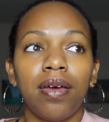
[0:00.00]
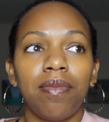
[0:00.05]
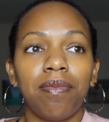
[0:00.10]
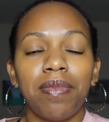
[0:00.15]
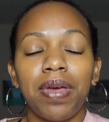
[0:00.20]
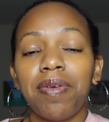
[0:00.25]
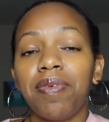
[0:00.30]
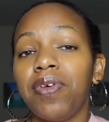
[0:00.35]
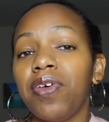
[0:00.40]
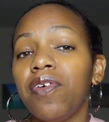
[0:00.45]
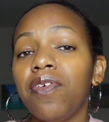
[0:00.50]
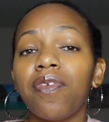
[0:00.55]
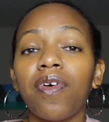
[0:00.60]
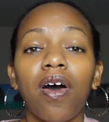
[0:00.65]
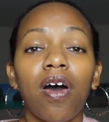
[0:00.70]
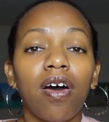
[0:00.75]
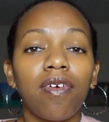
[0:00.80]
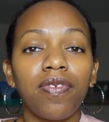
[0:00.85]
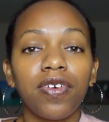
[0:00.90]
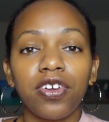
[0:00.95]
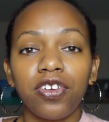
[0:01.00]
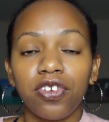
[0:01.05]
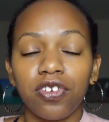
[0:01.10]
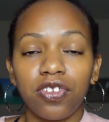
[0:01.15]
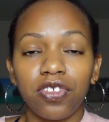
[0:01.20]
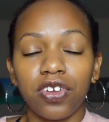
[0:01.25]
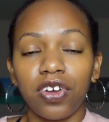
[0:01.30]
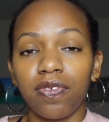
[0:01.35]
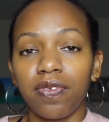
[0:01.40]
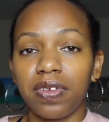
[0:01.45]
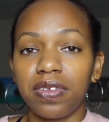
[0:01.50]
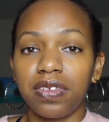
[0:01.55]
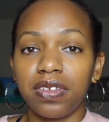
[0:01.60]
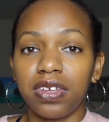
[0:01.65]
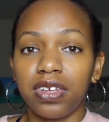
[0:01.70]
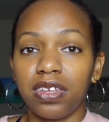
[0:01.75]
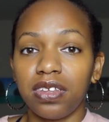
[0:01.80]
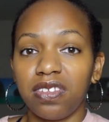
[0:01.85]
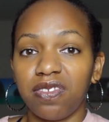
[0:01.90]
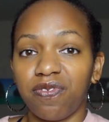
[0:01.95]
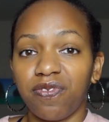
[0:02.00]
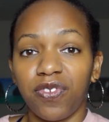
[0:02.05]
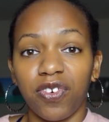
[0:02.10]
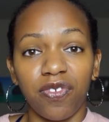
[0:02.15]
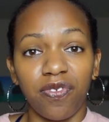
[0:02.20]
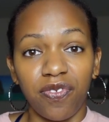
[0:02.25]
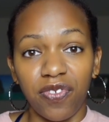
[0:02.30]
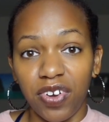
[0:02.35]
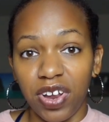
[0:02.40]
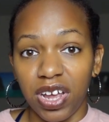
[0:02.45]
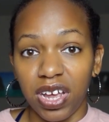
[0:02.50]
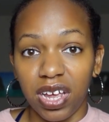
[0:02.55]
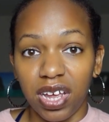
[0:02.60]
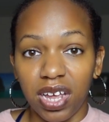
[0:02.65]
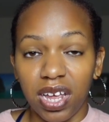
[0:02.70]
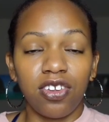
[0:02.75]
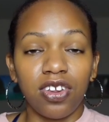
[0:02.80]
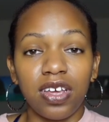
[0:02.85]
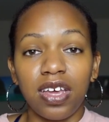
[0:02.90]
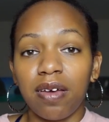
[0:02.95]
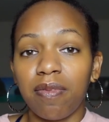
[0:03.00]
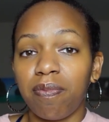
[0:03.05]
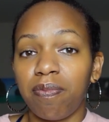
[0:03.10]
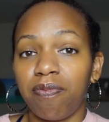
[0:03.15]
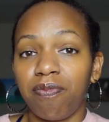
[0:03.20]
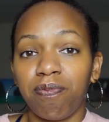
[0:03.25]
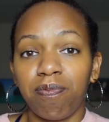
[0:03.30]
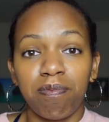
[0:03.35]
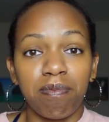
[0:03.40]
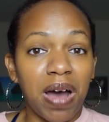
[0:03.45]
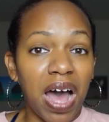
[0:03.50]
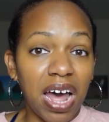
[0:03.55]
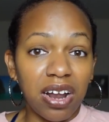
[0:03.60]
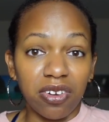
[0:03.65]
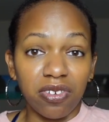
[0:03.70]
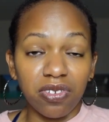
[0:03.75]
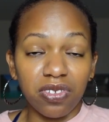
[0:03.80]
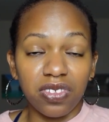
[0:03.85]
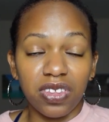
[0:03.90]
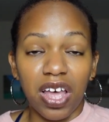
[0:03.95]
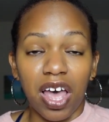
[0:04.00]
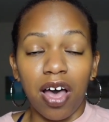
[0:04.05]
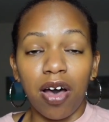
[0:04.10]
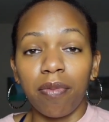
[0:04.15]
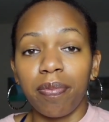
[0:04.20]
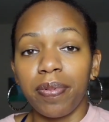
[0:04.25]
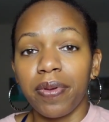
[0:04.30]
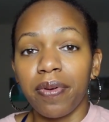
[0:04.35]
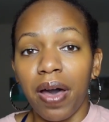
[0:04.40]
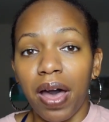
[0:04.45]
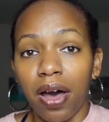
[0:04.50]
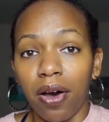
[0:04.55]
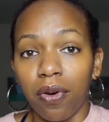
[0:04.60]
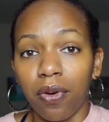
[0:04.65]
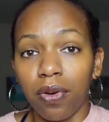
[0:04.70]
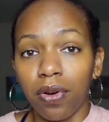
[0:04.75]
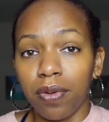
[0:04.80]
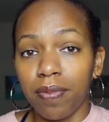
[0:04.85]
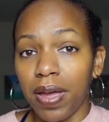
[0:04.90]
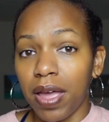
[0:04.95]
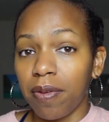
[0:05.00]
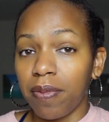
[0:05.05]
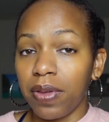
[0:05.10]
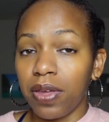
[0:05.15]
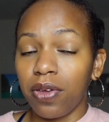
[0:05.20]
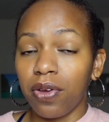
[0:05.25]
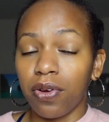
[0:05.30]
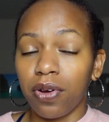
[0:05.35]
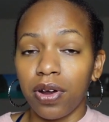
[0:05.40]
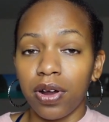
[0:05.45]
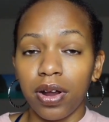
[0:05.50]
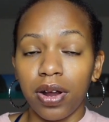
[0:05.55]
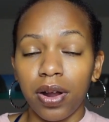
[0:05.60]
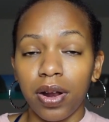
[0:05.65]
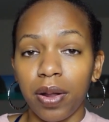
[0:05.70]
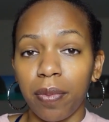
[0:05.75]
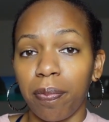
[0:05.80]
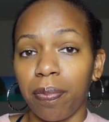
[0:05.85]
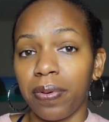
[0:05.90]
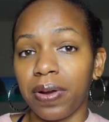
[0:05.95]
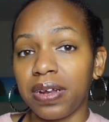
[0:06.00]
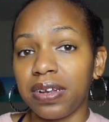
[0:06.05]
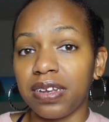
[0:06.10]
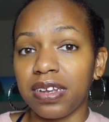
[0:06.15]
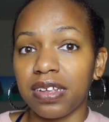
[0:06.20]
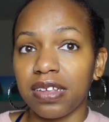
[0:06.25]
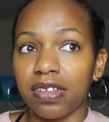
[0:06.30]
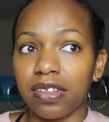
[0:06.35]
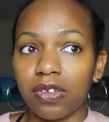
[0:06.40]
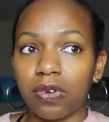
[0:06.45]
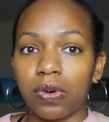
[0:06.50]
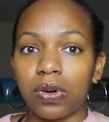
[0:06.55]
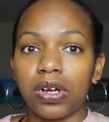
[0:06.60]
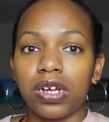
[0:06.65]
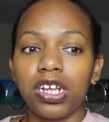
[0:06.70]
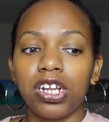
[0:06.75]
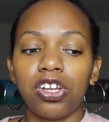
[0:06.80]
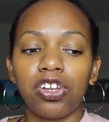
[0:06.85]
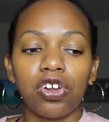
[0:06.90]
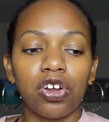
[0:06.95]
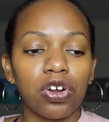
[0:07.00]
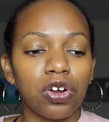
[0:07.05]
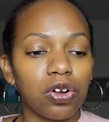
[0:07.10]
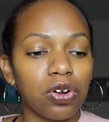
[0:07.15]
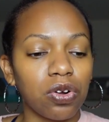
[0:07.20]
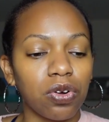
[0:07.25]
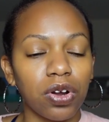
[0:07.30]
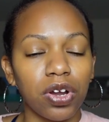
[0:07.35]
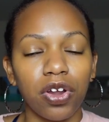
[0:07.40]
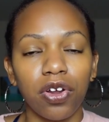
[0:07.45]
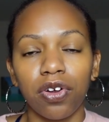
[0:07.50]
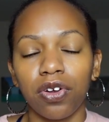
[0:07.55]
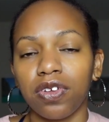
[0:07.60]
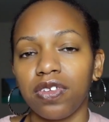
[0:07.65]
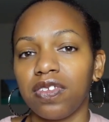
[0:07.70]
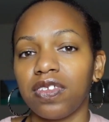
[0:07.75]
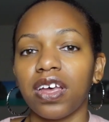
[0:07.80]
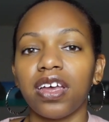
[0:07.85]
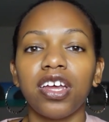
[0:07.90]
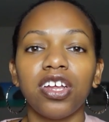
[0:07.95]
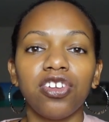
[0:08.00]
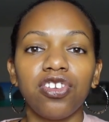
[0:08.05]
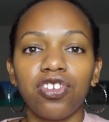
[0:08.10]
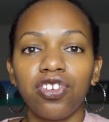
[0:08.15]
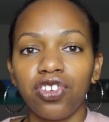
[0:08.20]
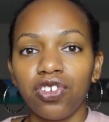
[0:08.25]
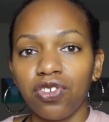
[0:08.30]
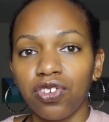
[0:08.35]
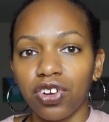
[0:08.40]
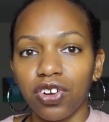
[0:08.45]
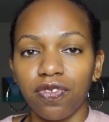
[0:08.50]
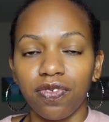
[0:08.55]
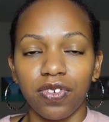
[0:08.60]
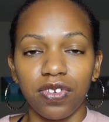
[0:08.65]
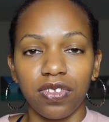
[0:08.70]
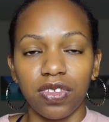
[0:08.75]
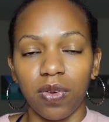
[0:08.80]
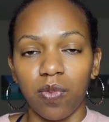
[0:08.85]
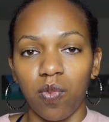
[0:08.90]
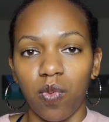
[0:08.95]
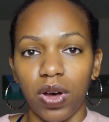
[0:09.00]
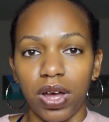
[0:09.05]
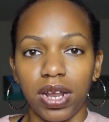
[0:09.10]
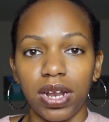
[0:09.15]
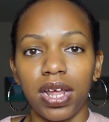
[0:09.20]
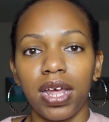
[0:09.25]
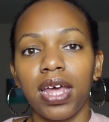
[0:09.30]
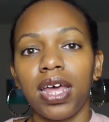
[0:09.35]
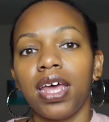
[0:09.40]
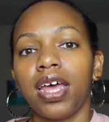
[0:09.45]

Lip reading: maybe you've offered your services for free to get models to help you out, or maybe you're an apprentice or an intern, or you're a second shooter for someone